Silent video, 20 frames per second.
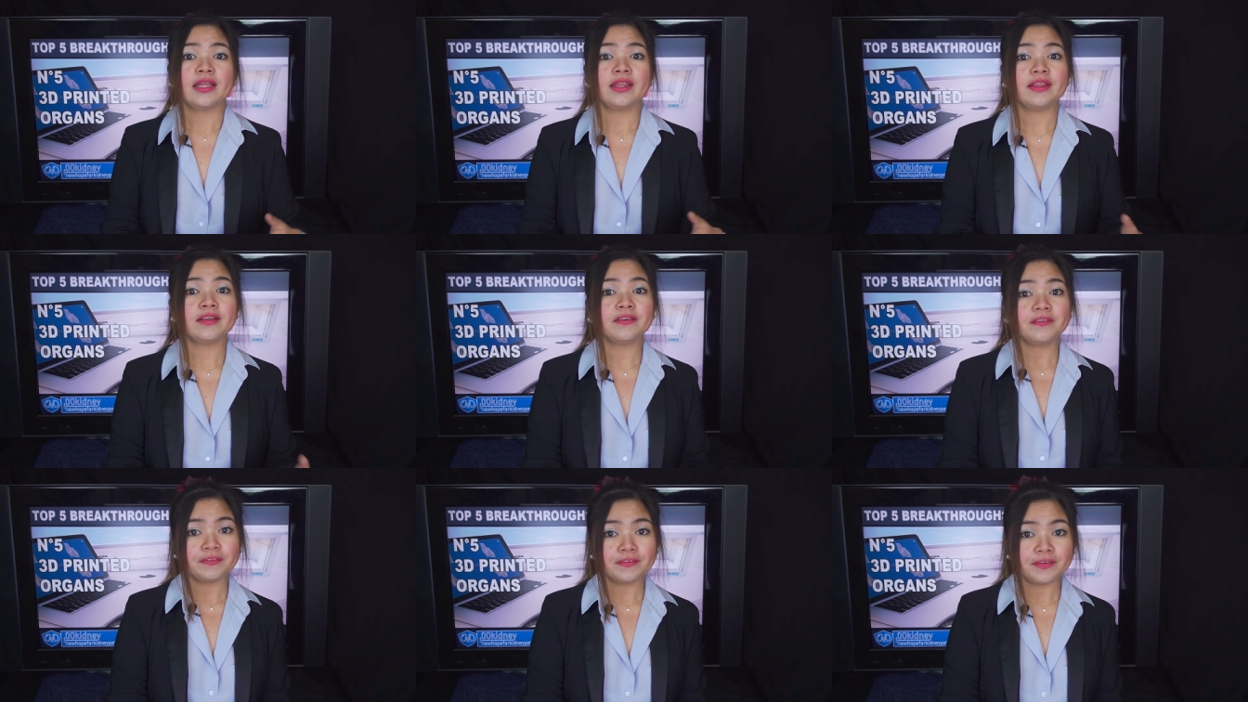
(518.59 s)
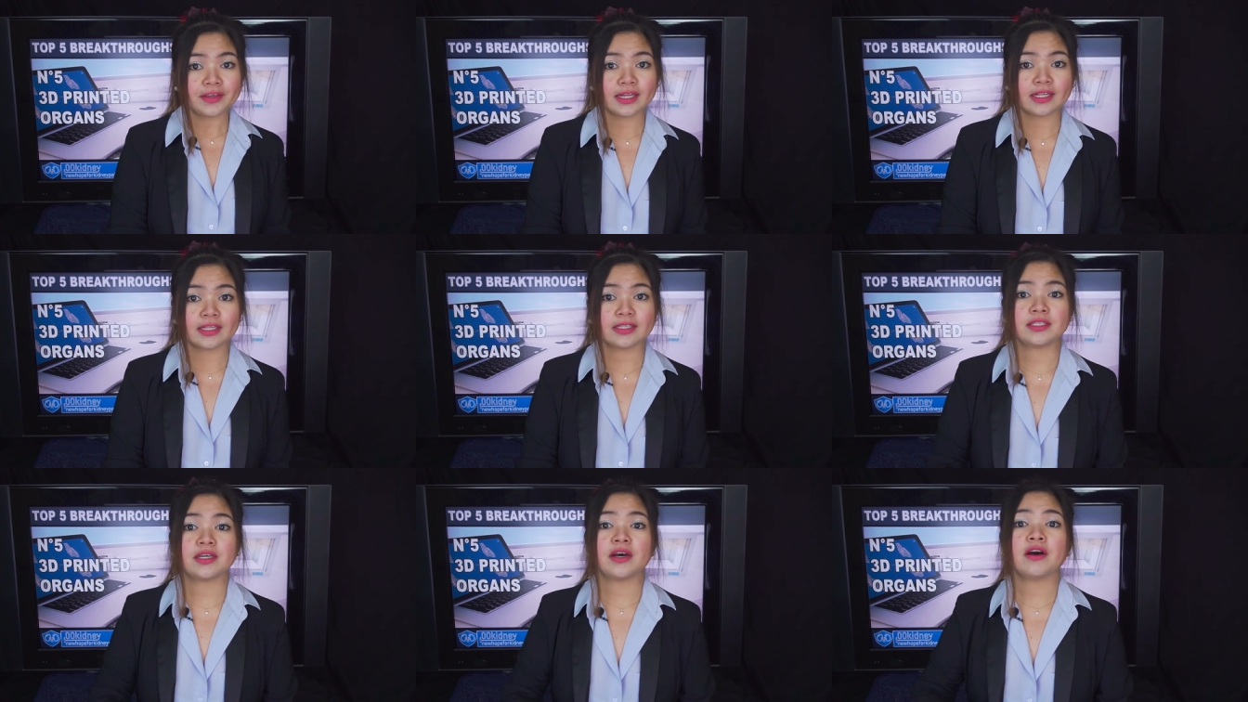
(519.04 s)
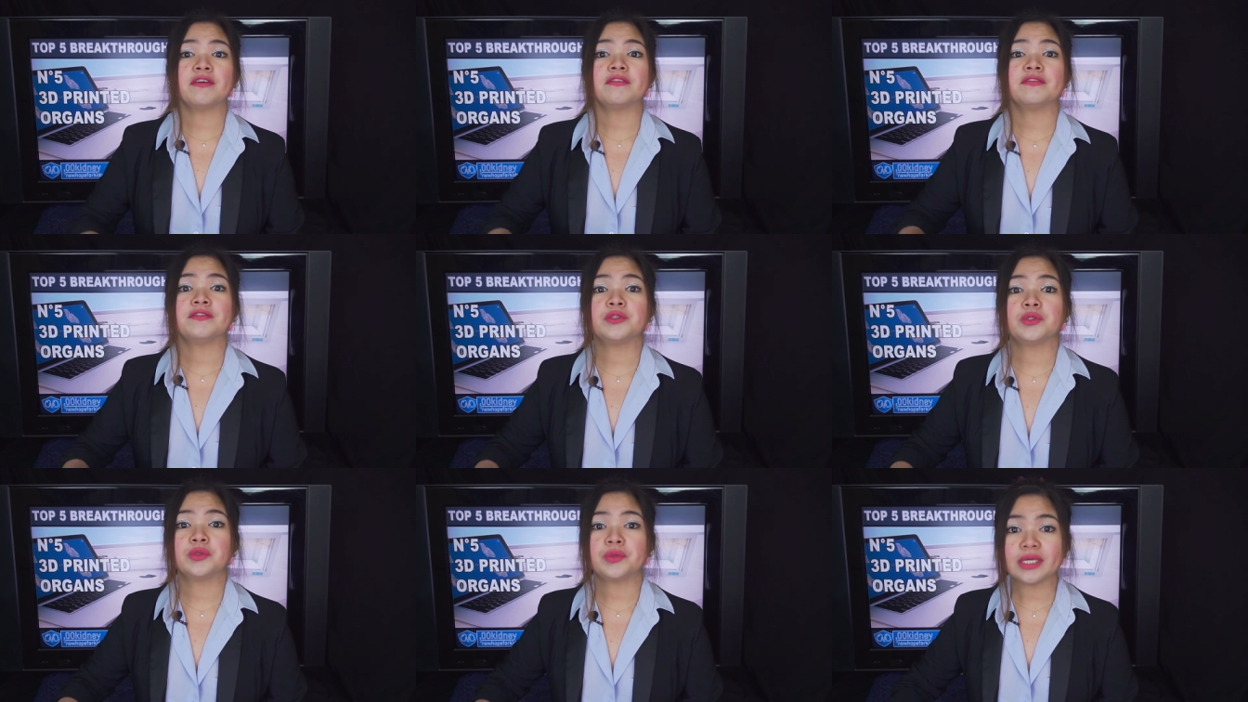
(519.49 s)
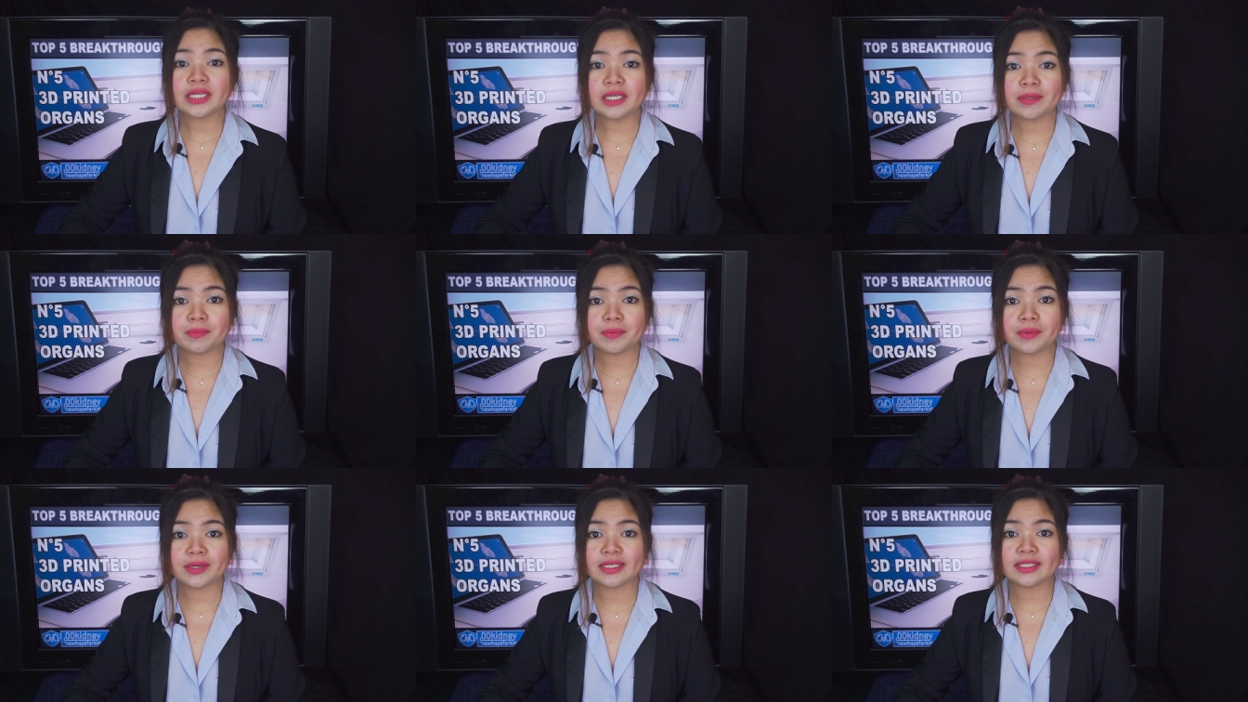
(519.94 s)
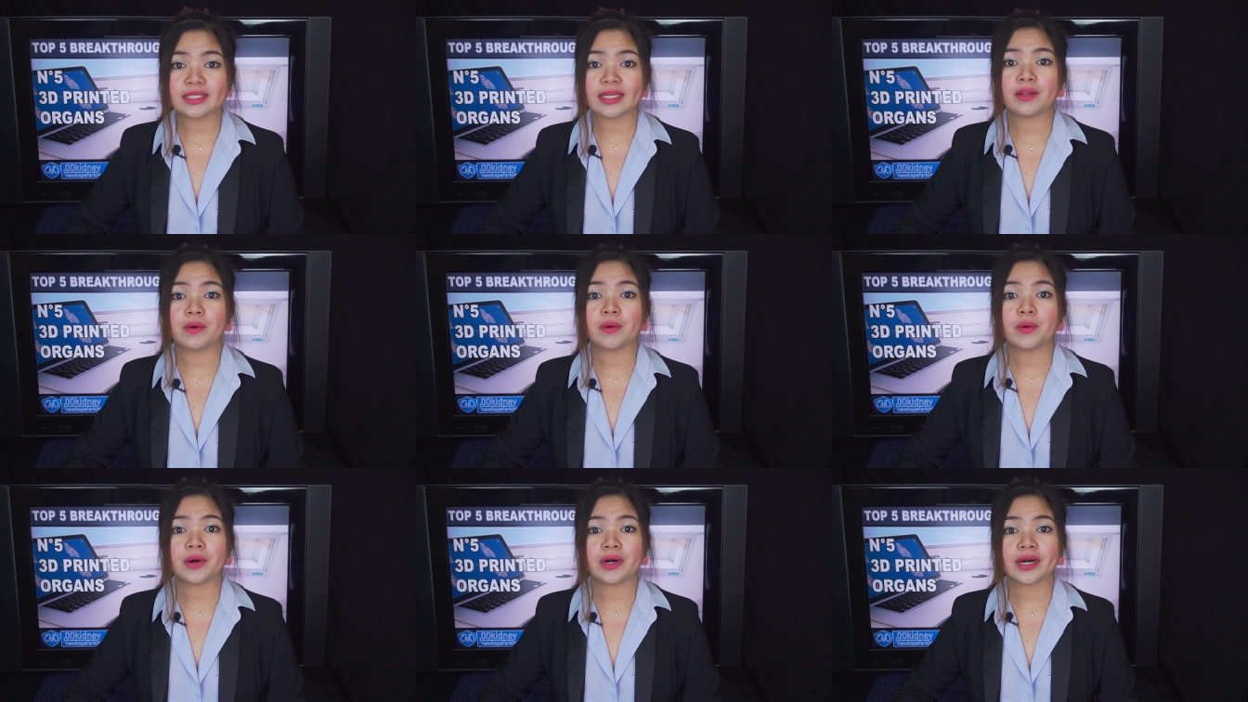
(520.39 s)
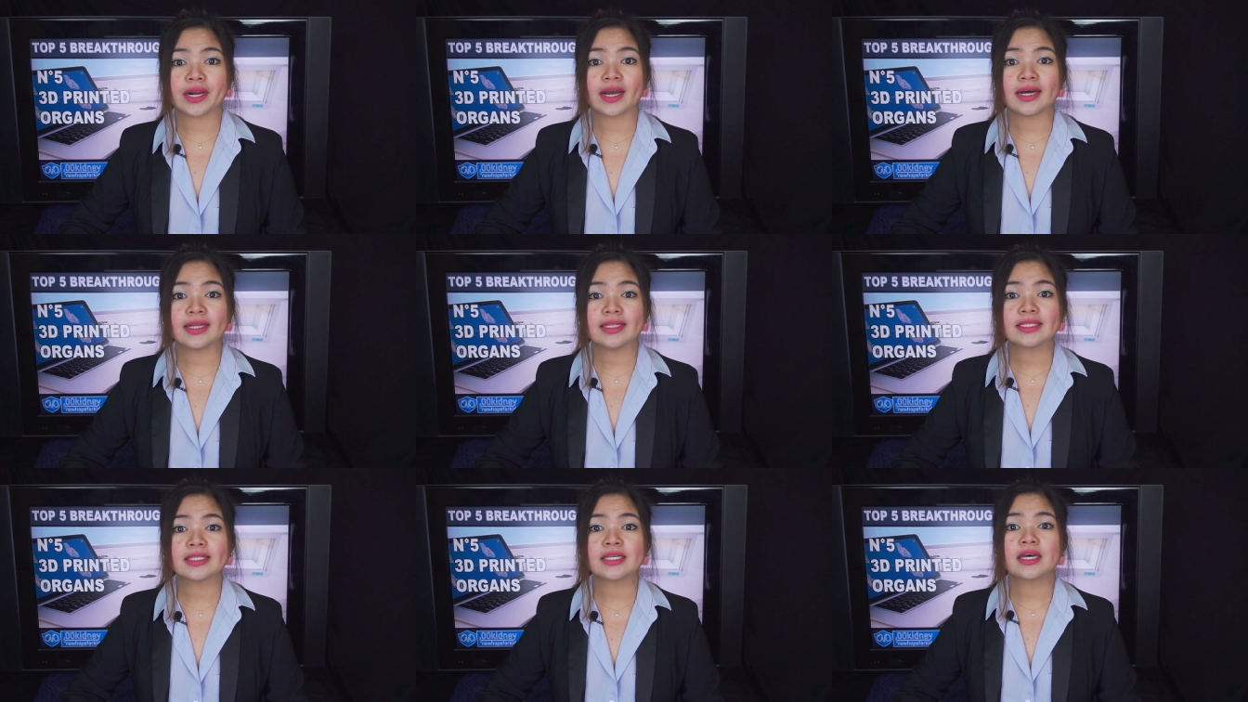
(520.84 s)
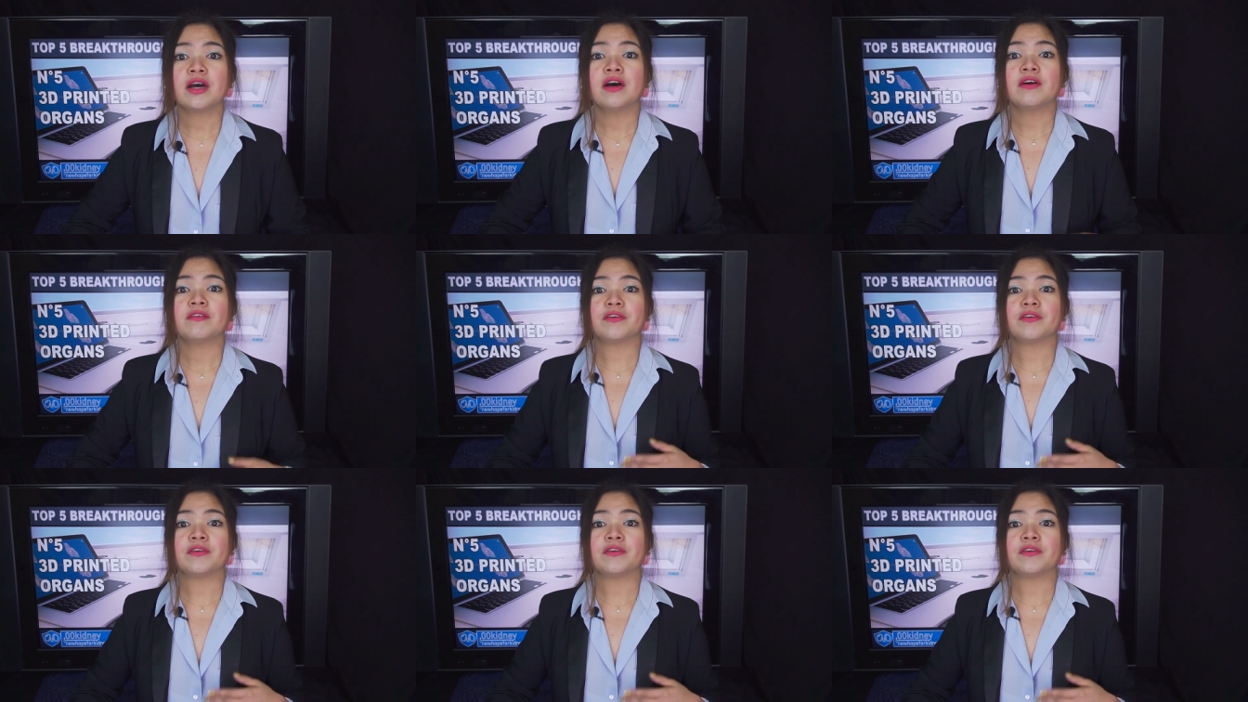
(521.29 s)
the field of 3D printed organs